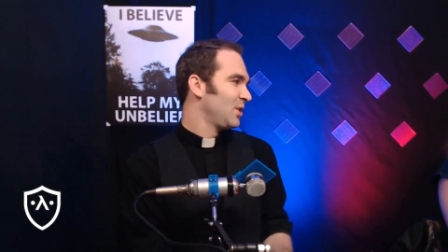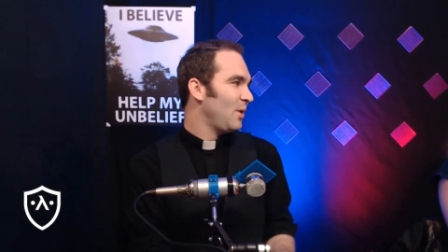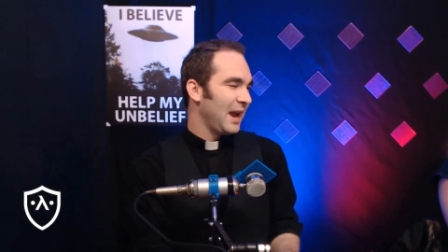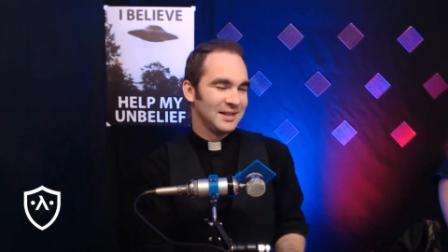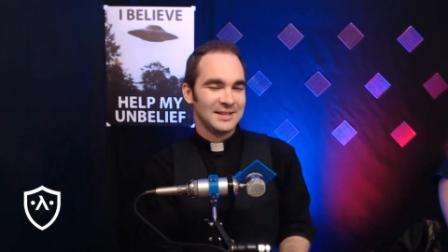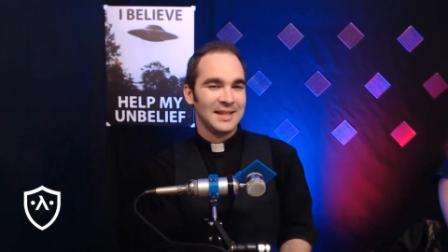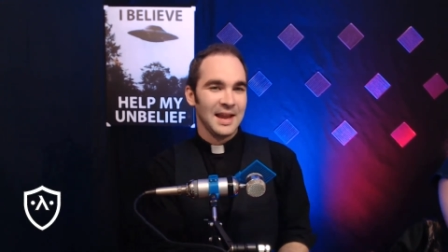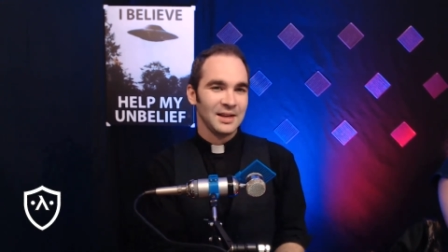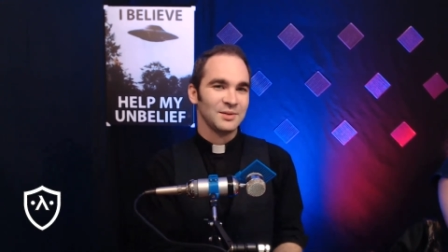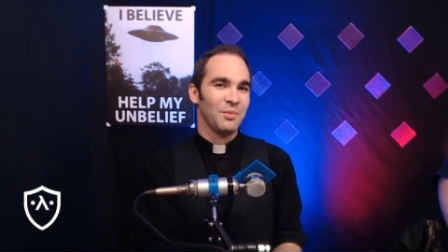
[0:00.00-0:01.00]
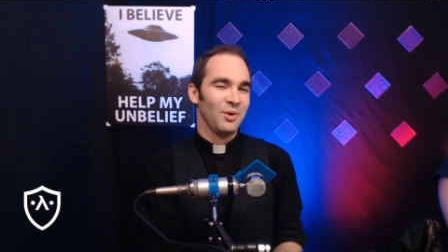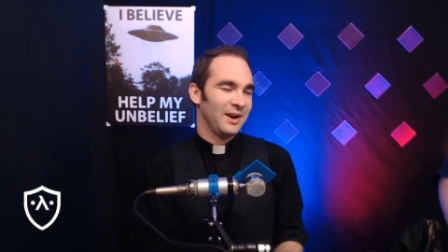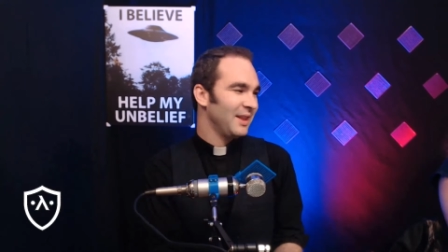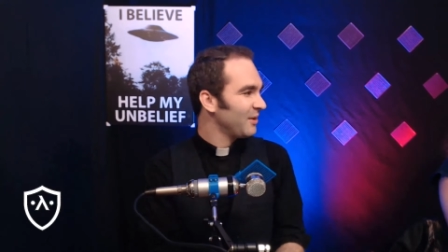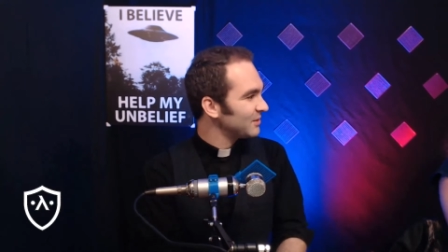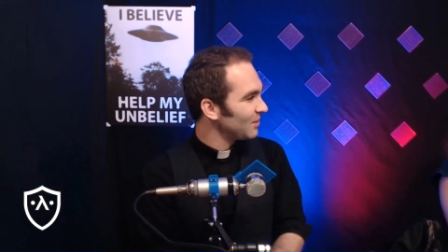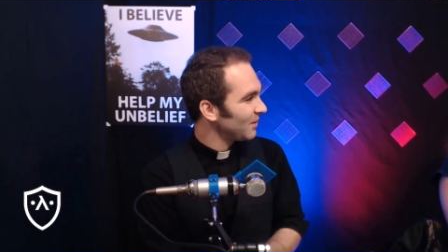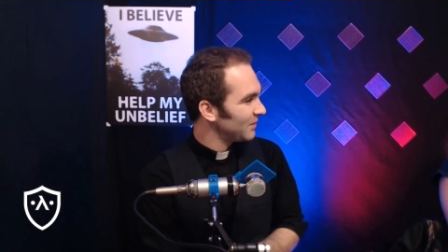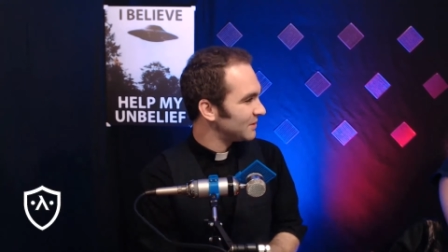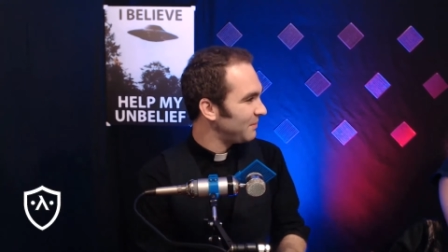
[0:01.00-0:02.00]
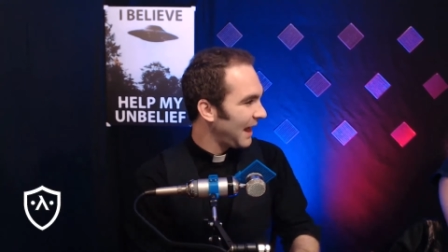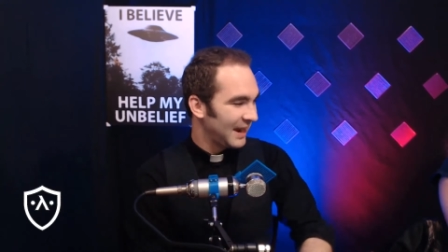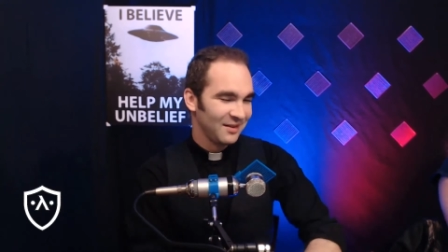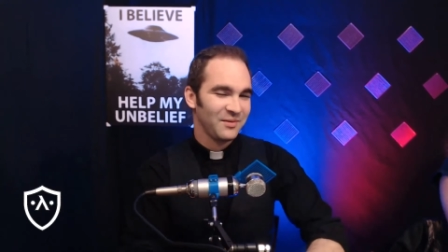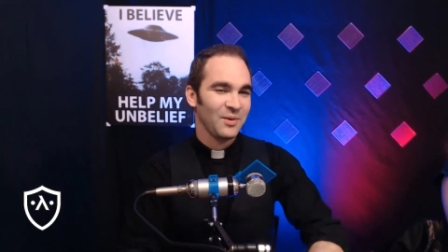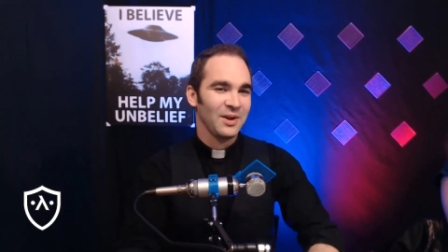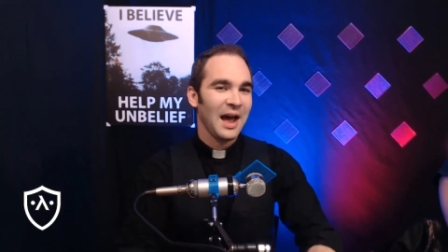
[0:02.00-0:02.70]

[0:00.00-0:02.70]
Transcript: who hates things more? And there was sort of this back and forth.